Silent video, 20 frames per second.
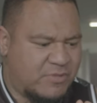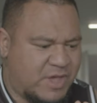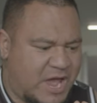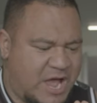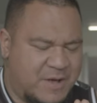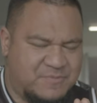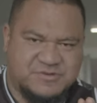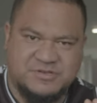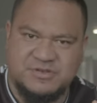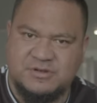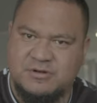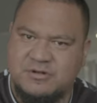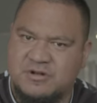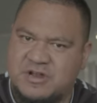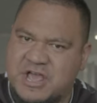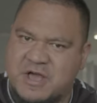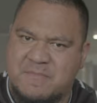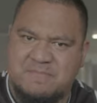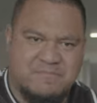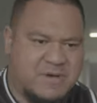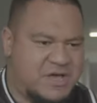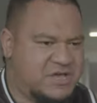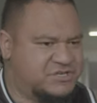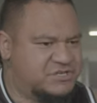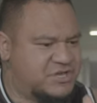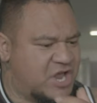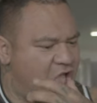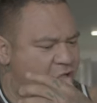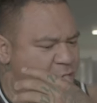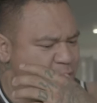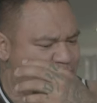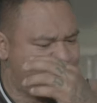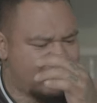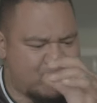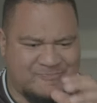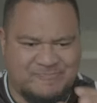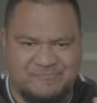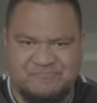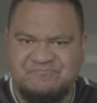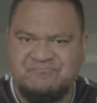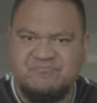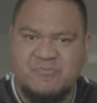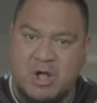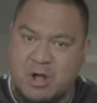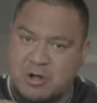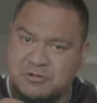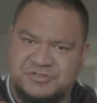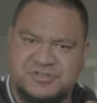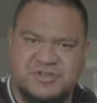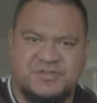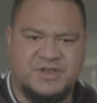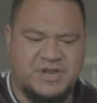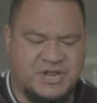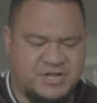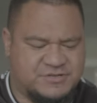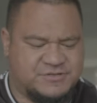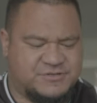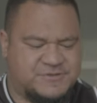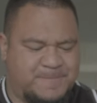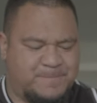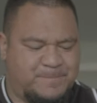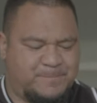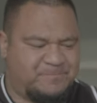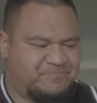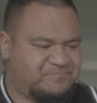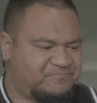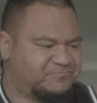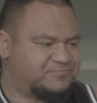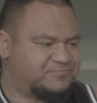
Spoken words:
Absolutely amazing. On to the next. Now